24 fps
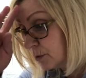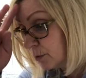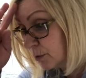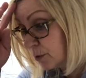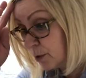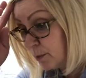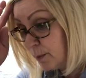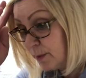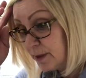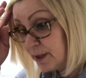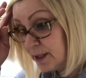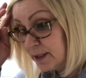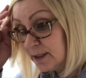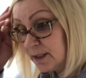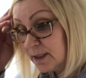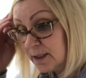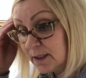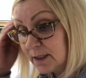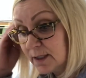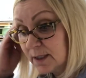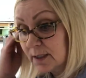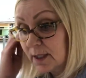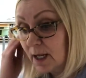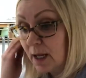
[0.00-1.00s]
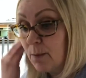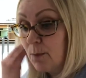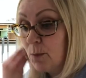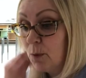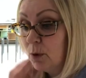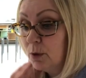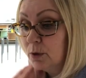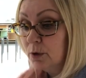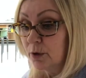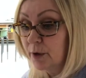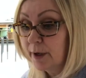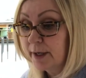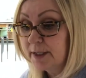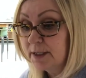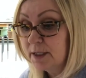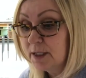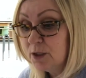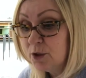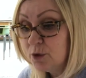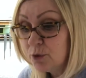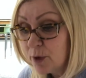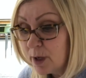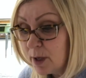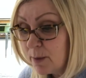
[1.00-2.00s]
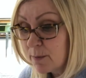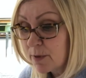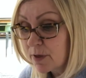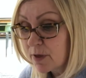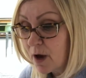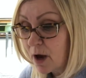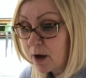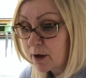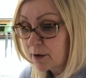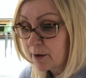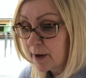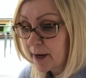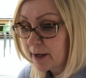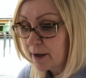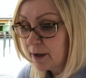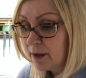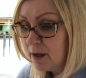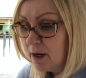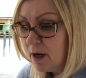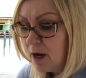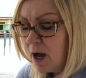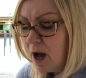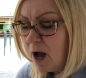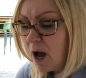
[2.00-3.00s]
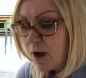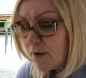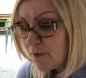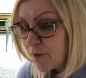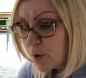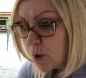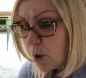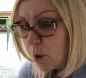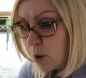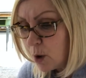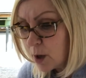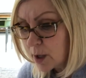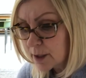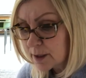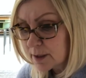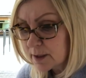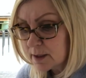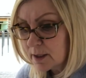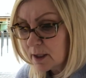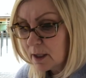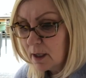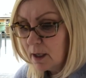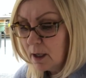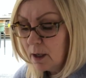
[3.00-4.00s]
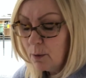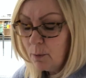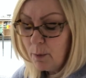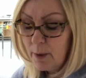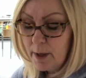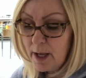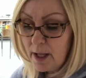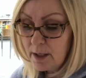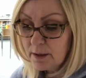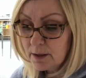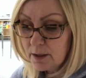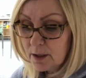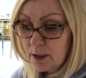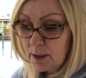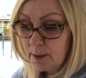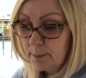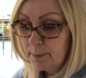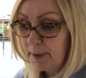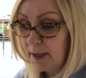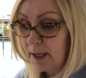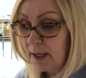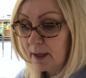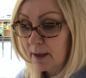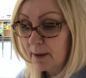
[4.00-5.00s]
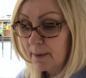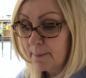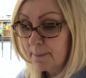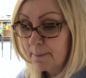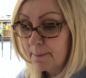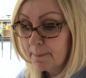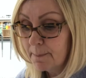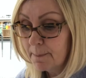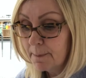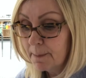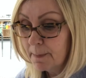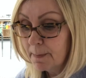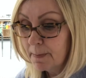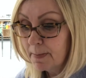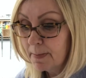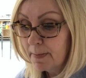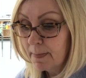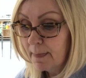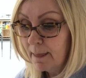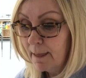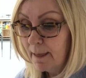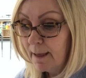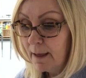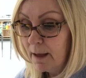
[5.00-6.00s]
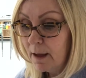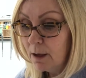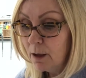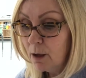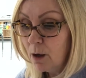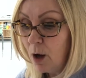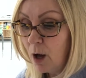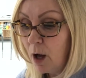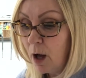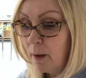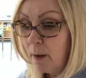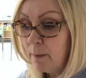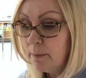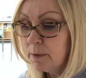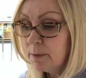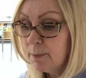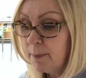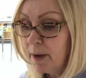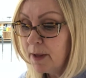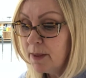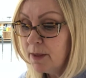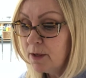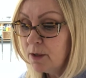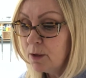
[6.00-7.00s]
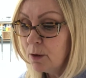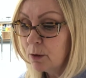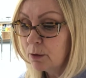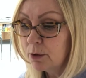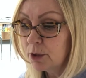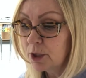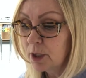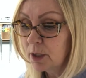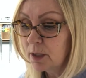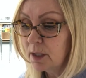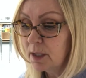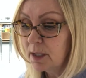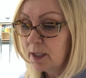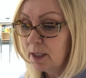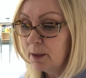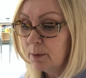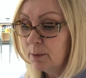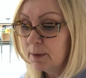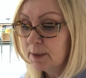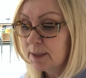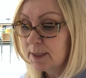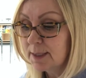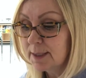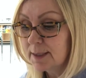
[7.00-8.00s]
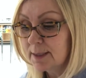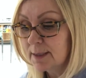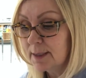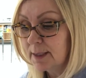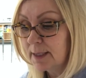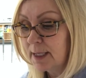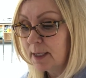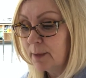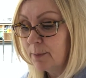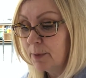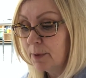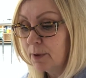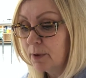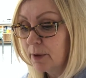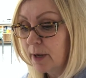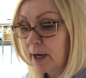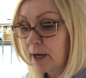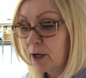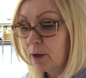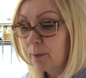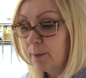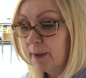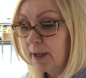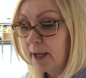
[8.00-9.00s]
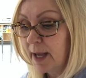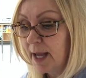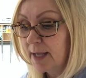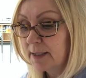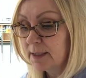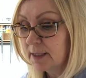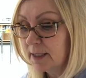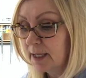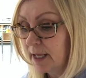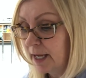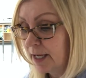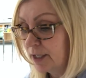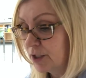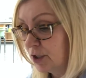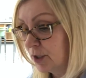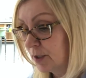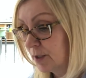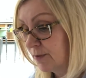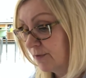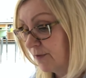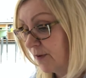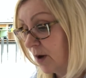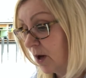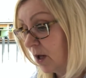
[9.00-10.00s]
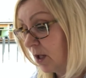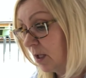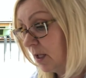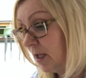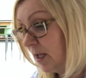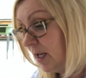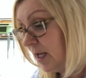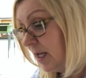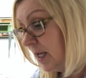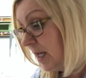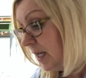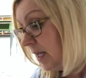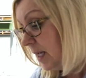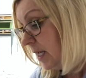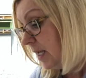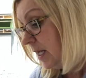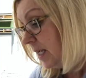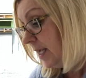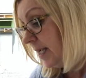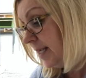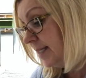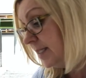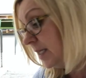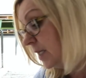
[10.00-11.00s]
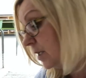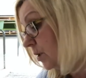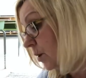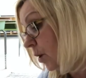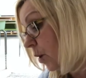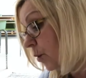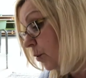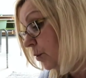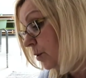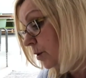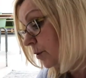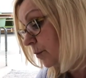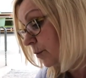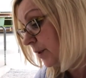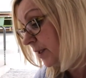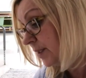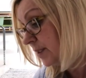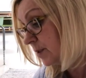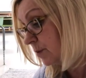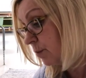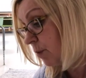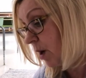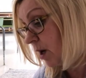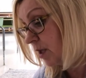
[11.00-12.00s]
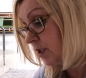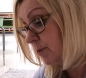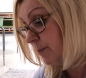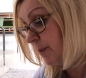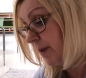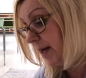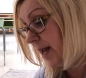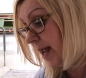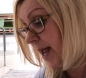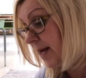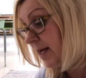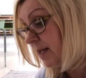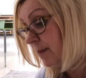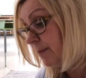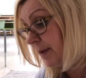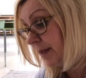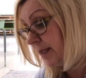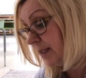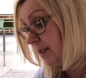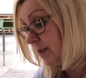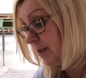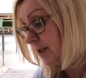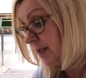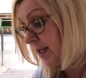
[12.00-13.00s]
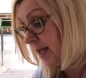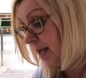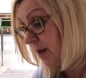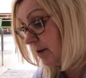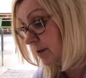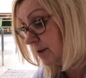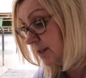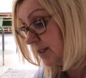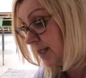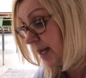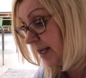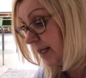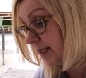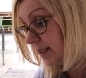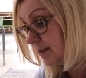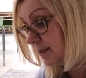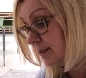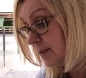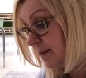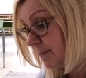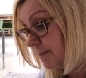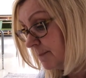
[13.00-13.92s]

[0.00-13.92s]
room and this is the same old crazy dream, thought Gregor. Of course! What else could it be? Calmed by the notion that he was asleep, Gregor began to gauge his fall. He didn't own a wristwatch, but anybody could count seconds.